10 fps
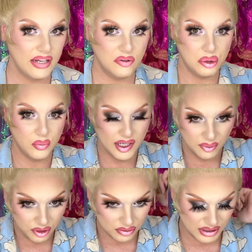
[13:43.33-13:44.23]
If you put a wig
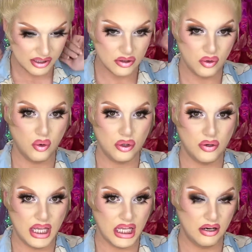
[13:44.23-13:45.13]
cap on, make sure all your
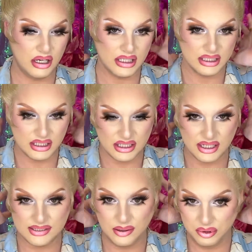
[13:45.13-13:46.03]
hair is
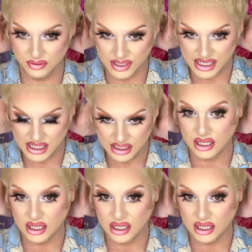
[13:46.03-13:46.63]
tucked up and away.